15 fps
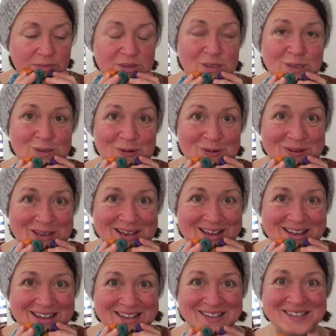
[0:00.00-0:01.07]
So
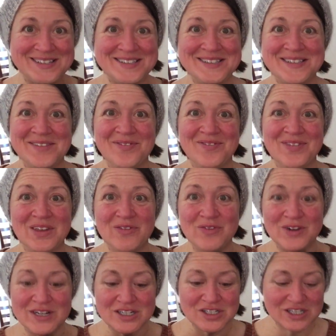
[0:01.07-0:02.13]
yeah, feel
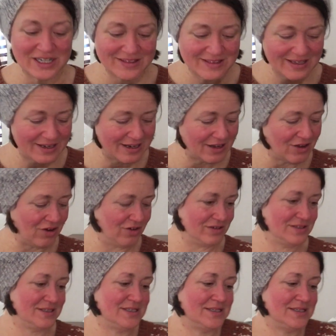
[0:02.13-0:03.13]
free to check that out.